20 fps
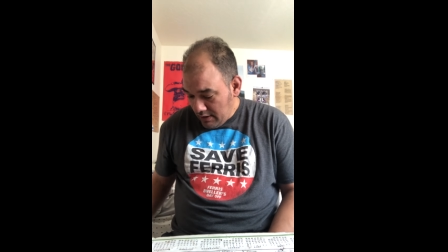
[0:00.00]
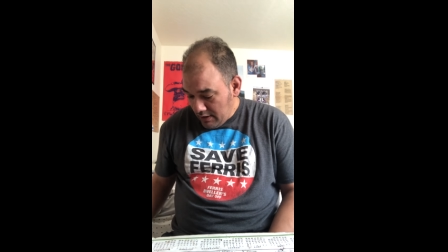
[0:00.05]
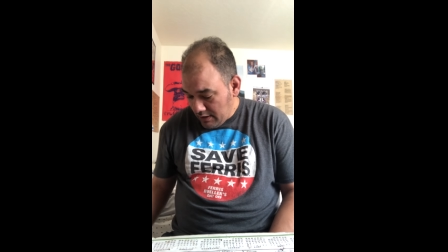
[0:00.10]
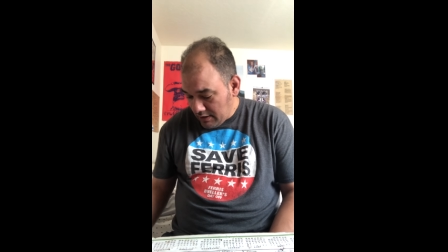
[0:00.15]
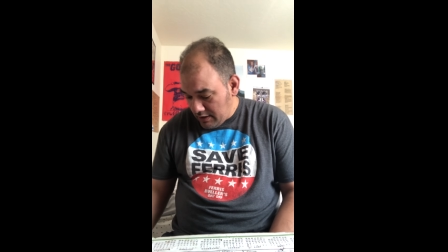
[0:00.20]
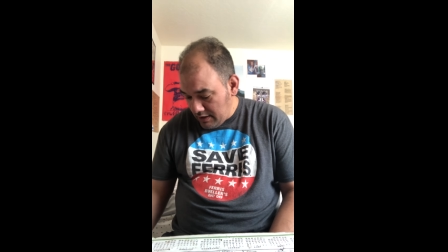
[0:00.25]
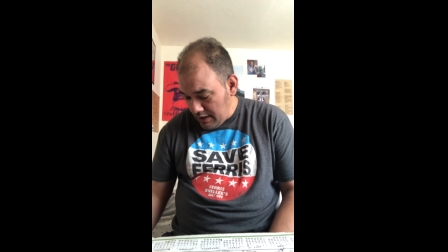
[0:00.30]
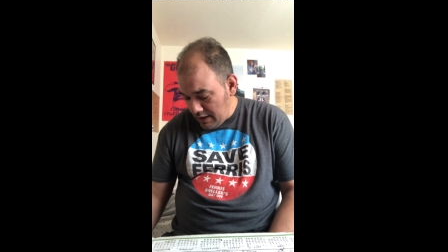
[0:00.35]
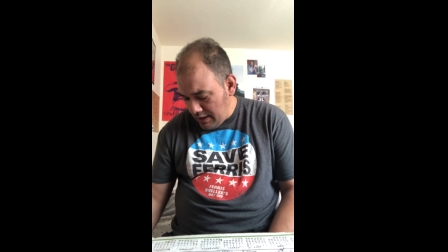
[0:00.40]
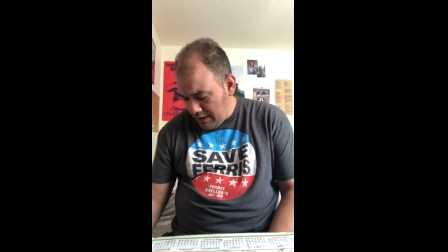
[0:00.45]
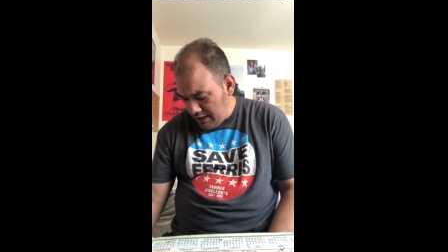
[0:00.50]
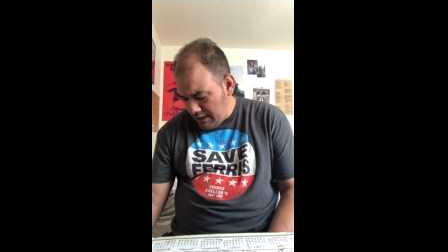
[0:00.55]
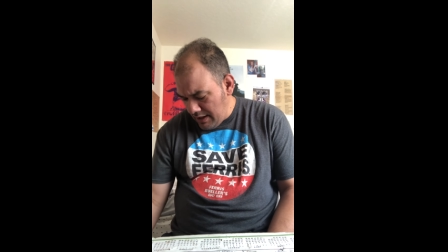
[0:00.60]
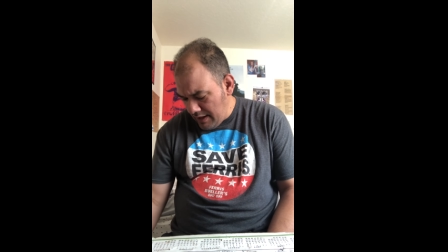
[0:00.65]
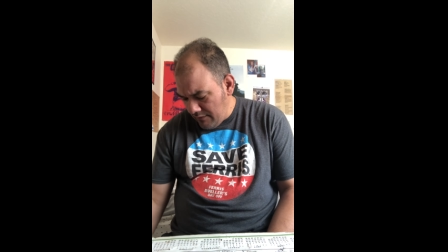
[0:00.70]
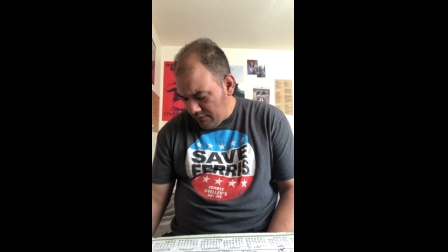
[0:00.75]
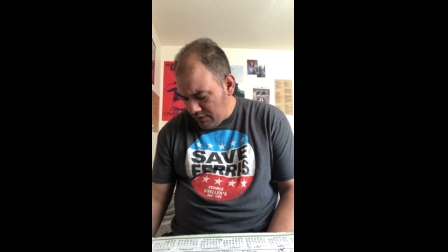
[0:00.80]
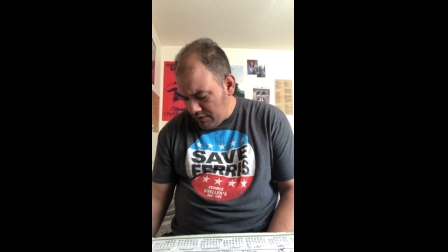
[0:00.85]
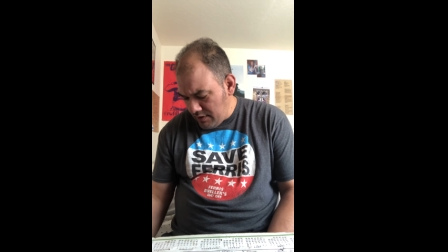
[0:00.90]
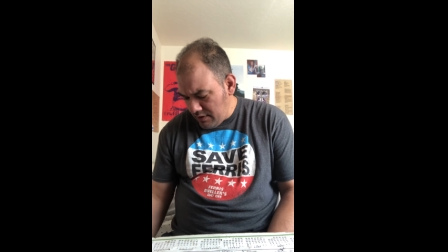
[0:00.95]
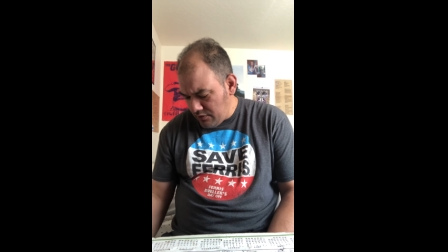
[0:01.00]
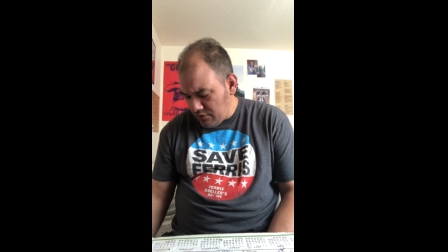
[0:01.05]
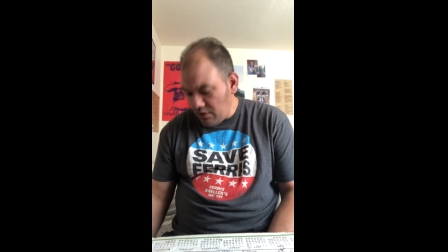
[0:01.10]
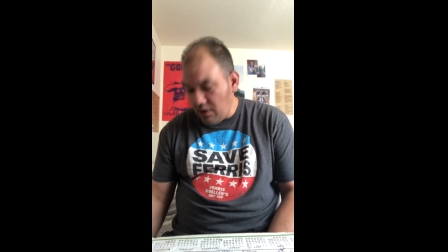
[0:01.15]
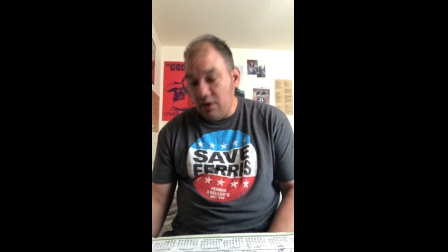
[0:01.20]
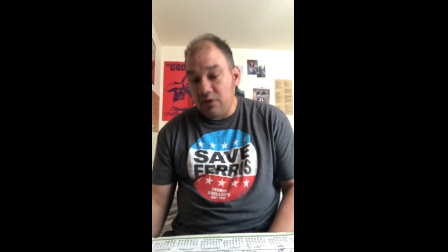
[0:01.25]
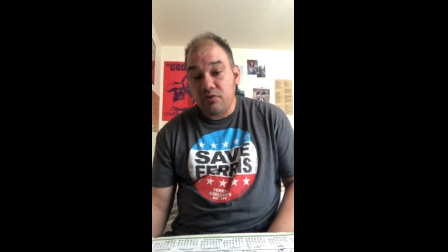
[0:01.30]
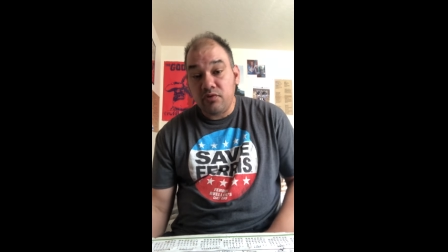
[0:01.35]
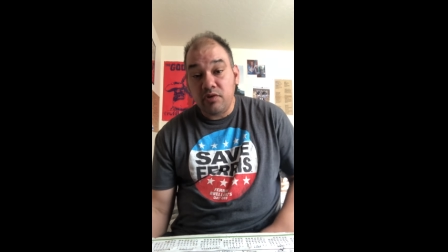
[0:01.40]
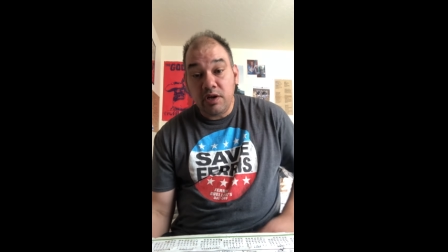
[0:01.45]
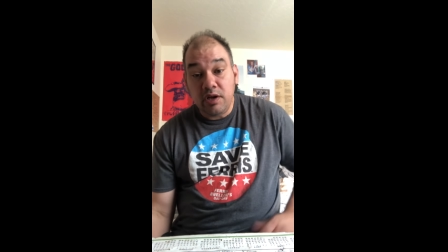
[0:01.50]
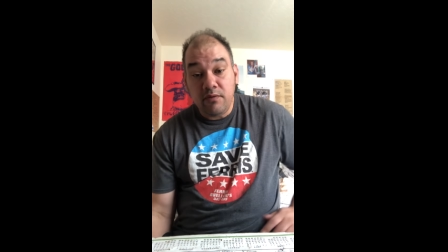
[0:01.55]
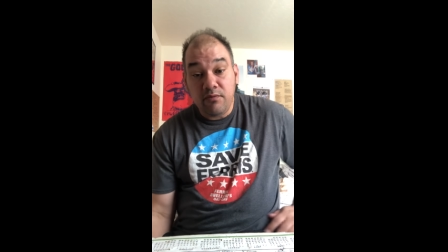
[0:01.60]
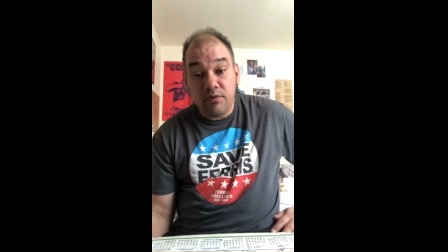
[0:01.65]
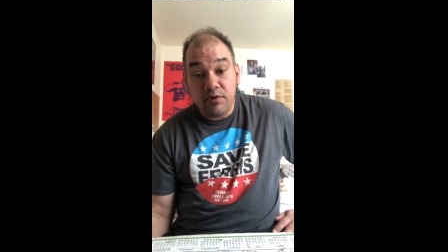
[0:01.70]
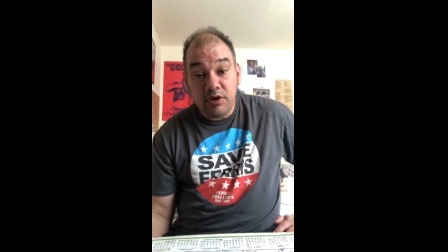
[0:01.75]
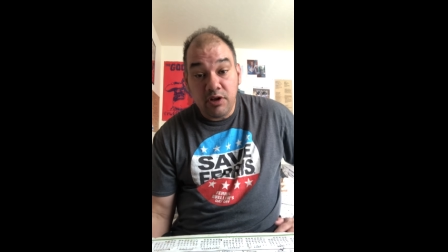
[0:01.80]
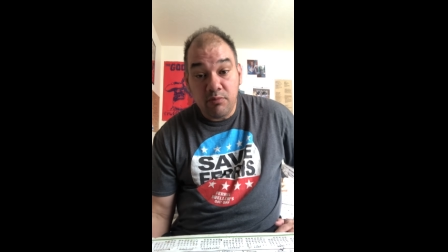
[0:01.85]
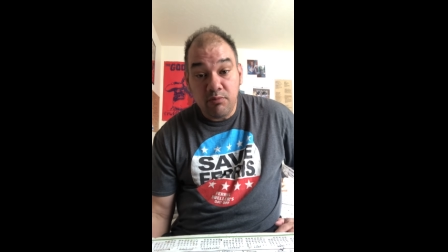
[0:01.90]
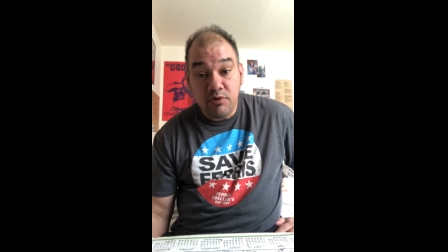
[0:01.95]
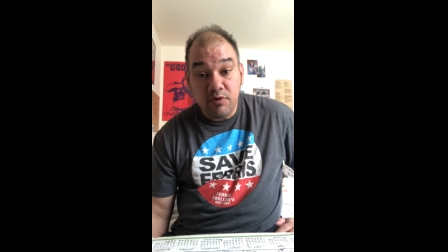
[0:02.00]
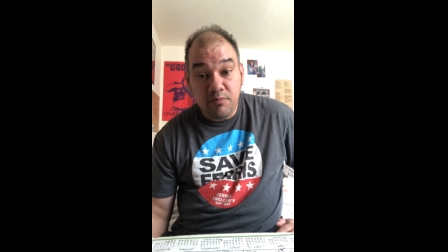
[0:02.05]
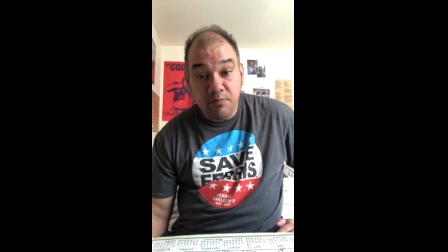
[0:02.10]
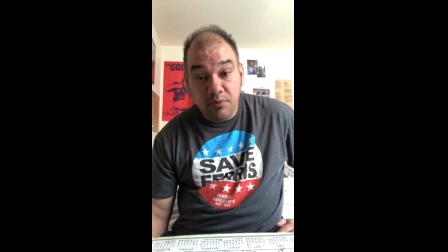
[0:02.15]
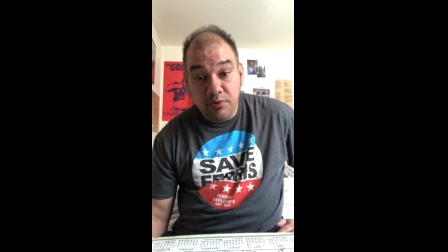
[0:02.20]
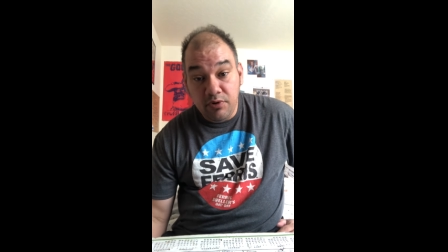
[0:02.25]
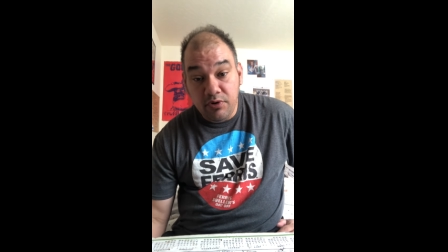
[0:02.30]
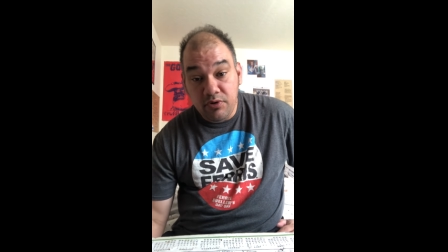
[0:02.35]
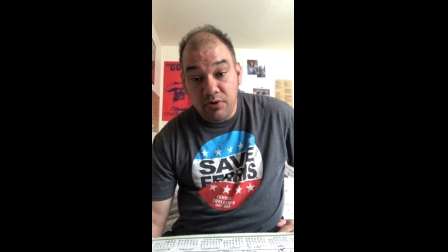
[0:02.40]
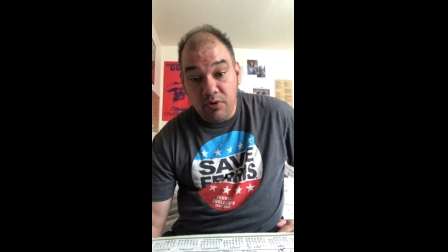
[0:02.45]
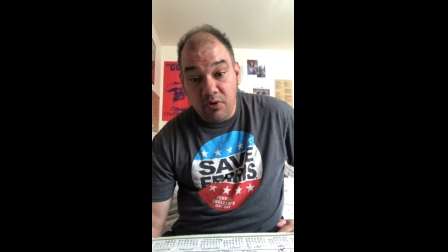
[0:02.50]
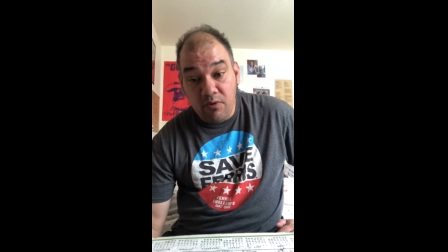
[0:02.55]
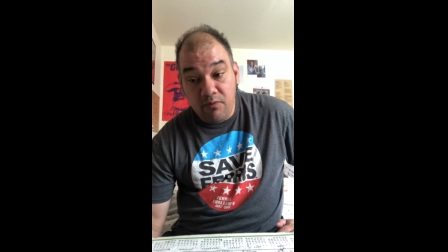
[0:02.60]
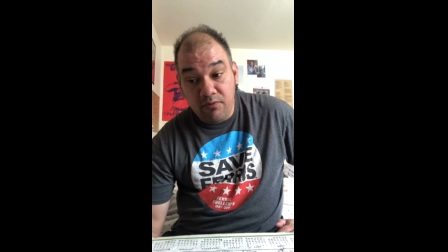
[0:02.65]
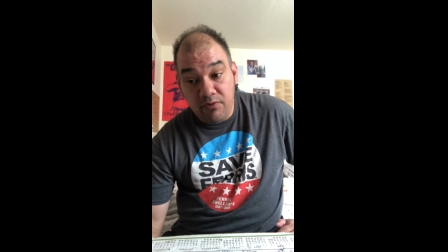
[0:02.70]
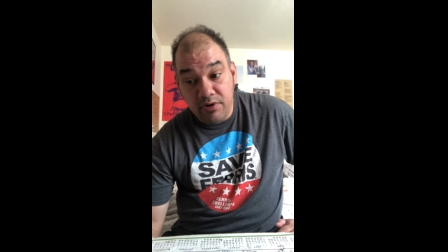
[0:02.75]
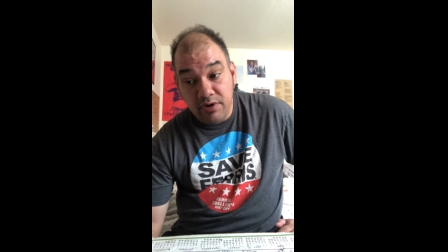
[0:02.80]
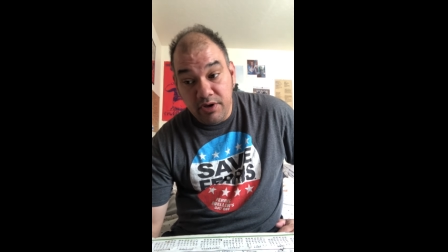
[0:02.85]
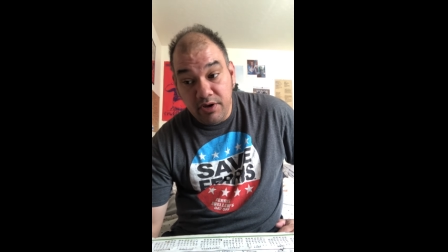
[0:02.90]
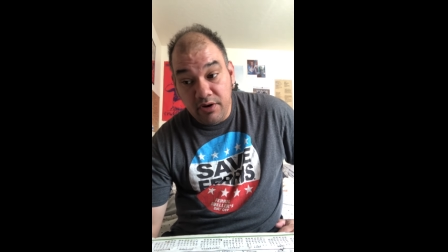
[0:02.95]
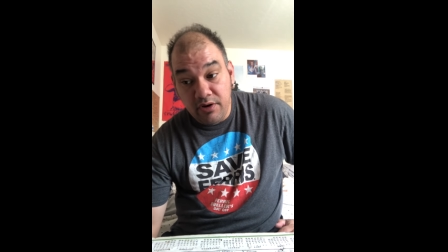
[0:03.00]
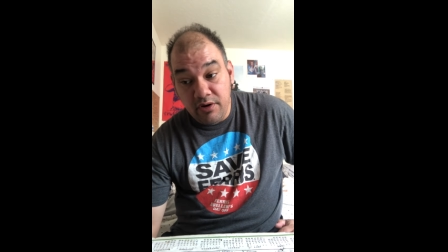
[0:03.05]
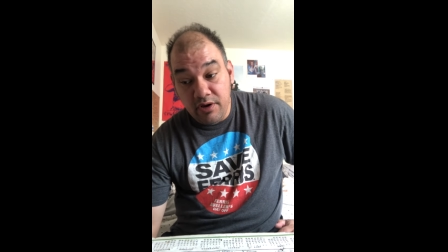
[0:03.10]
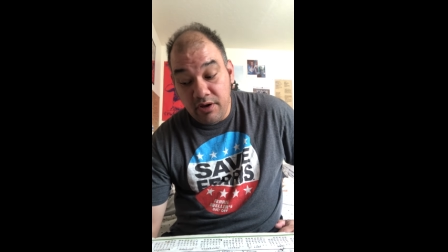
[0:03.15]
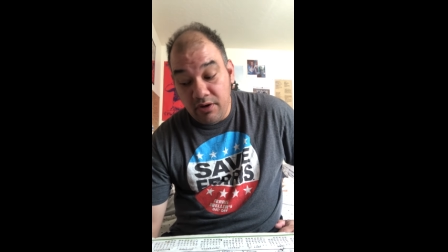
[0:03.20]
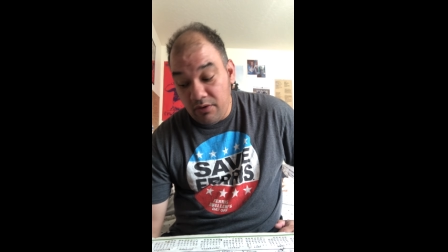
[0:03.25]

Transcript: Again, have the Dog Training for Dummies book over here,